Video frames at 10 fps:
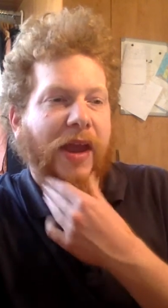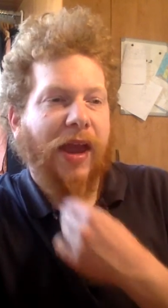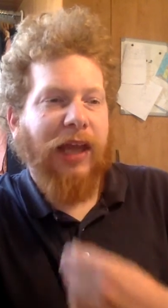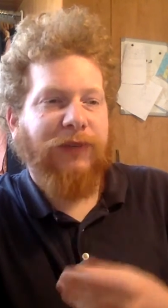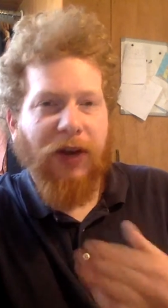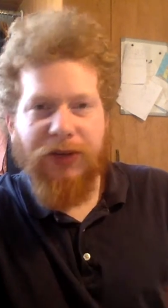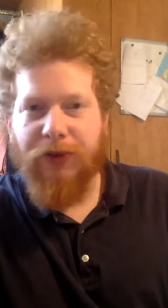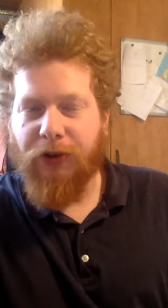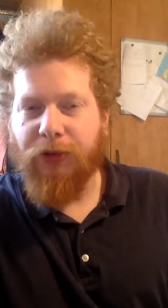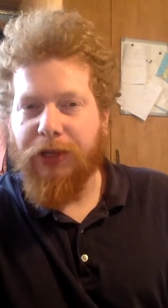As far as I know,
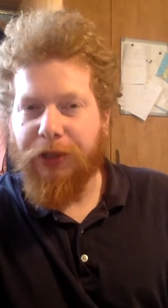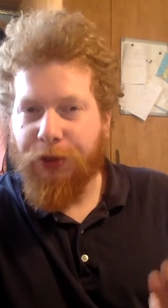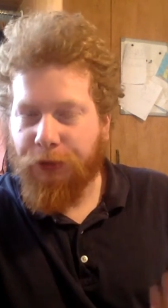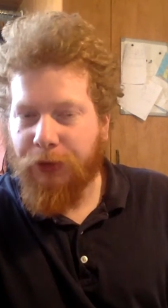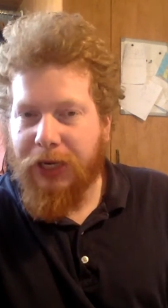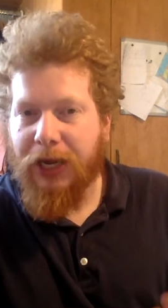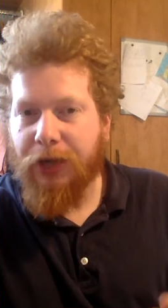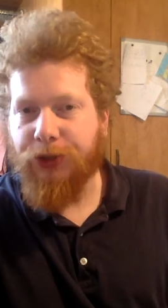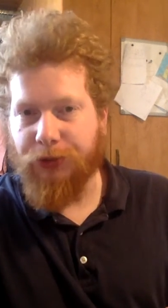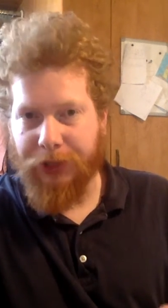there are only 3
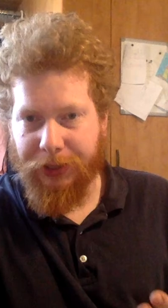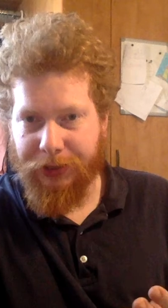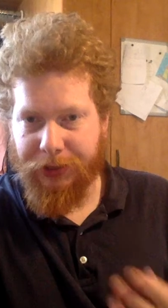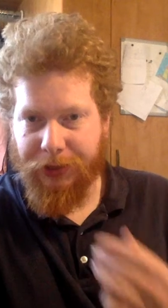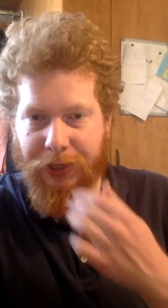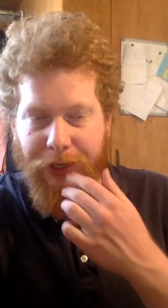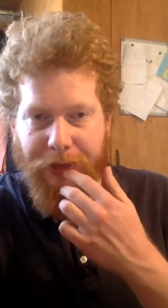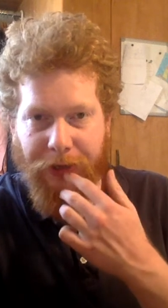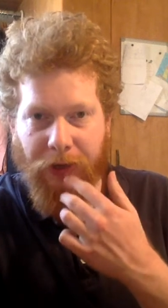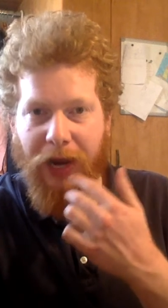countries
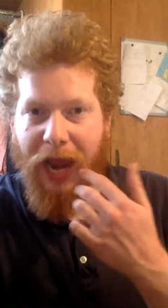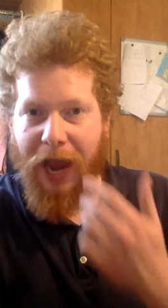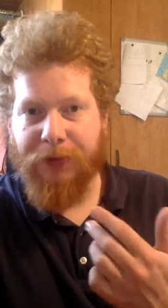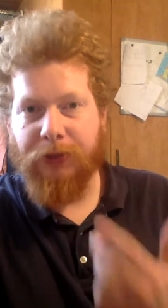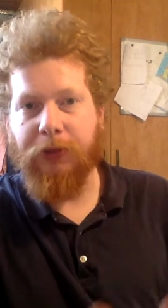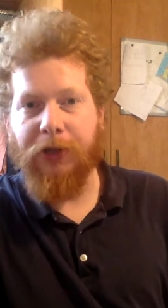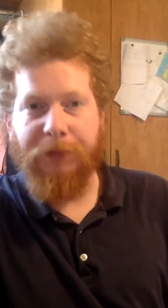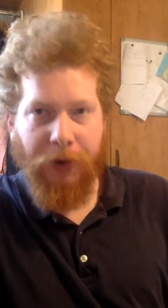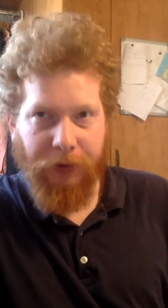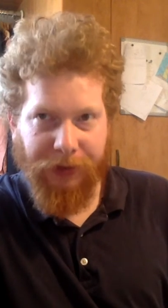that are absolutely
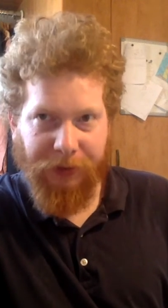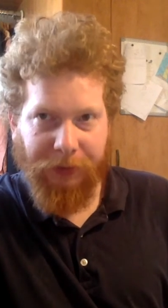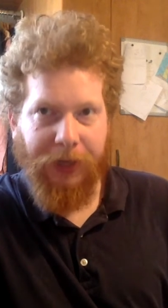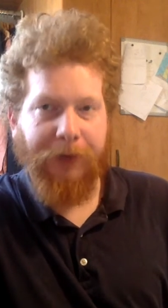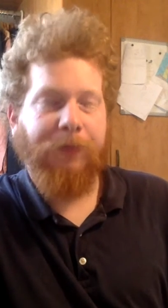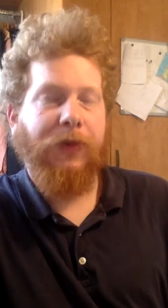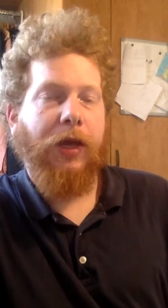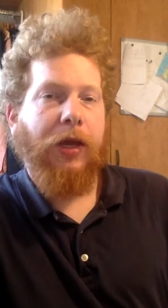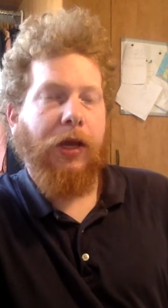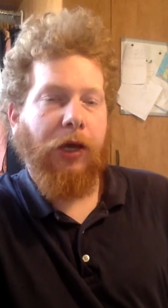opposed to the plan.
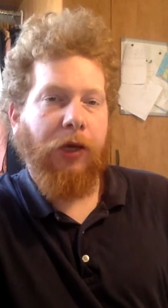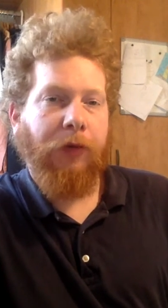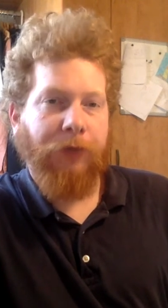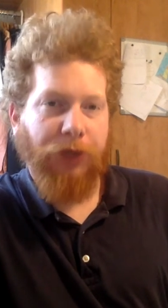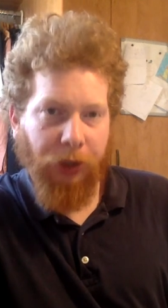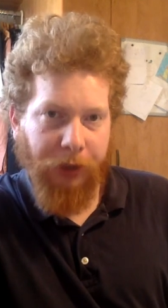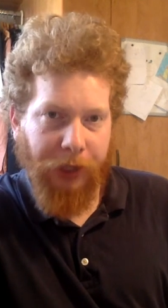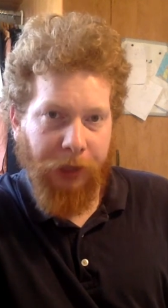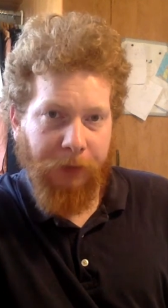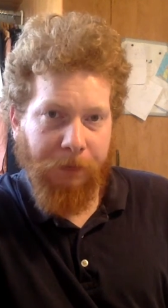
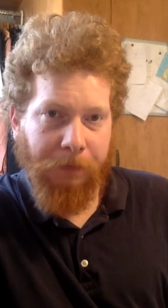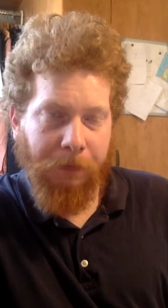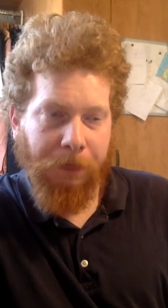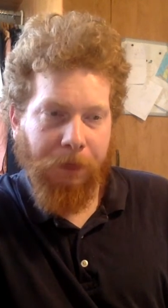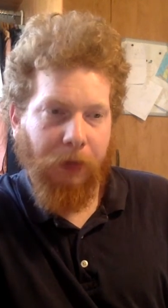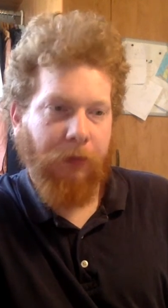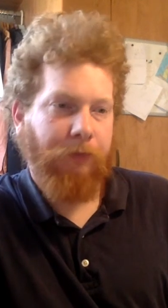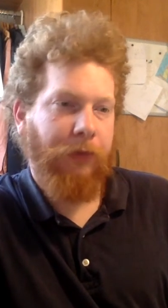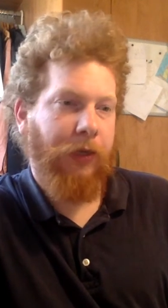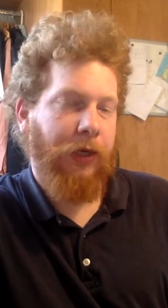Turkey,
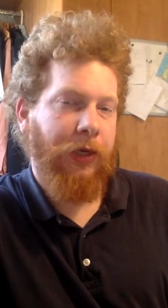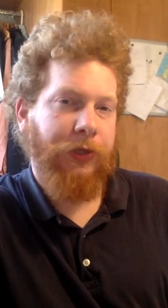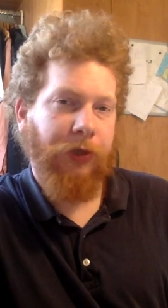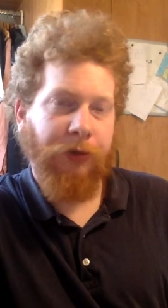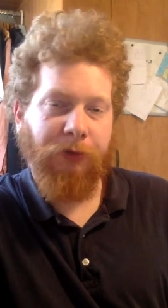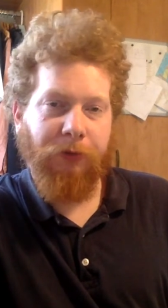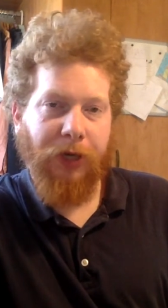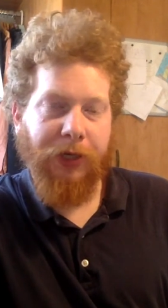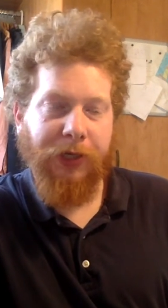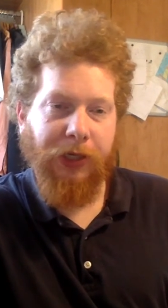because
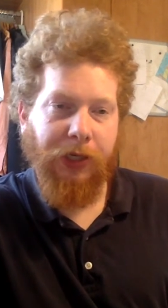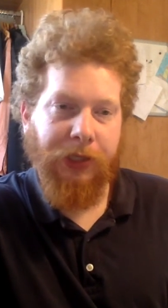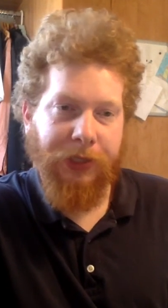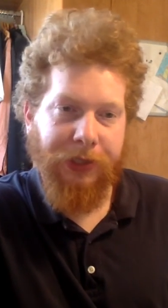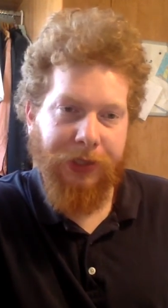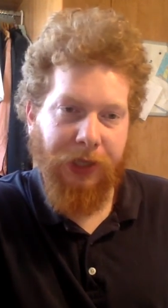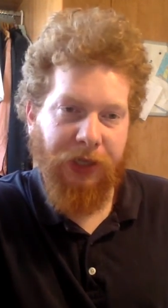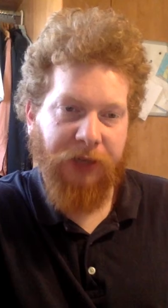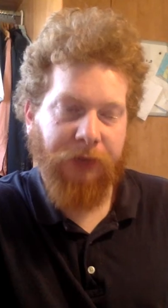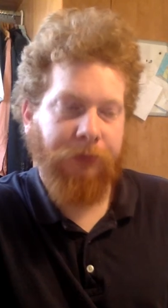Erdogan is,
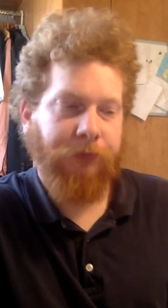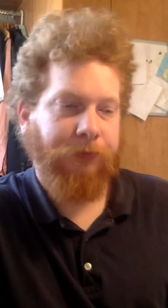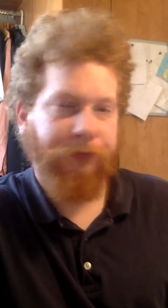I